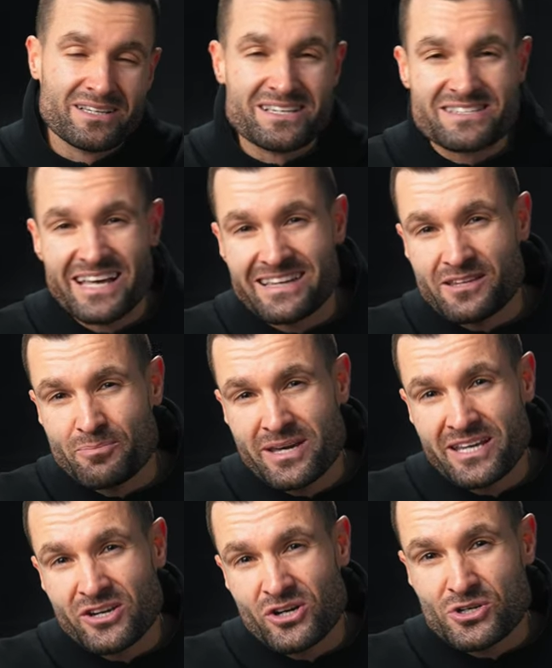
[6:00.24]
is that the
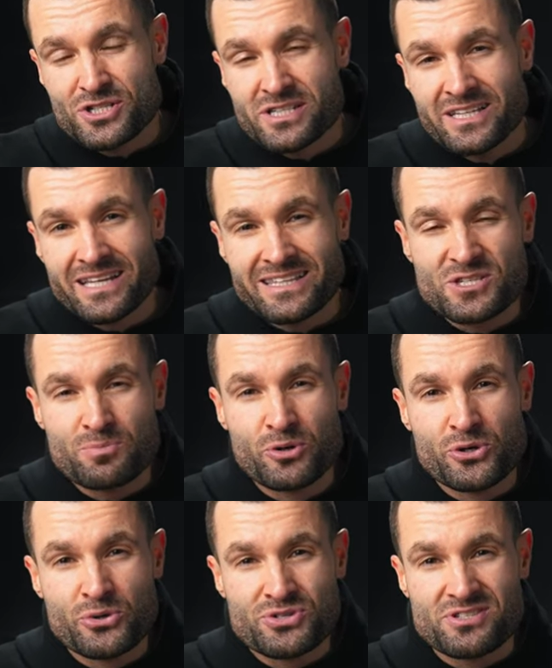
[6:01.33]
pin cushion that this
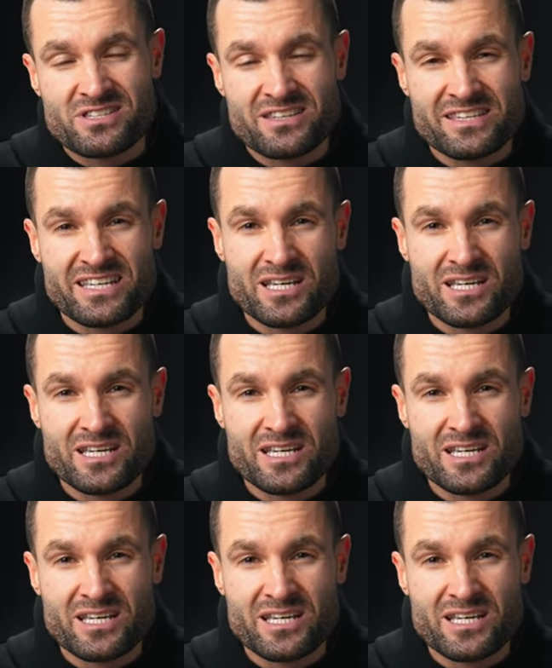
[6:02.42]
produces in the